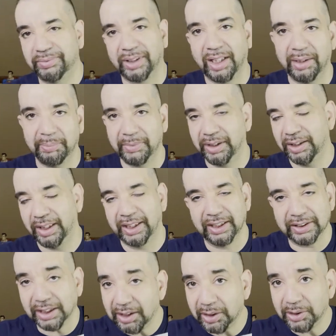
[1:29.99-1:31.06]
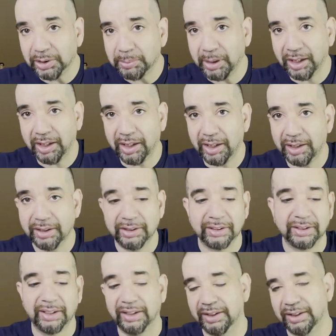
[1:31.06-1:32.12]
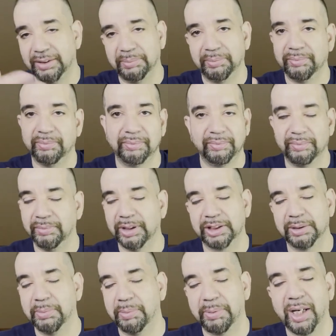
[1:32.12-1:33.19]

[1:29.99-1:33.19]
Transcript: i I guess I can close my eyes and mix them up.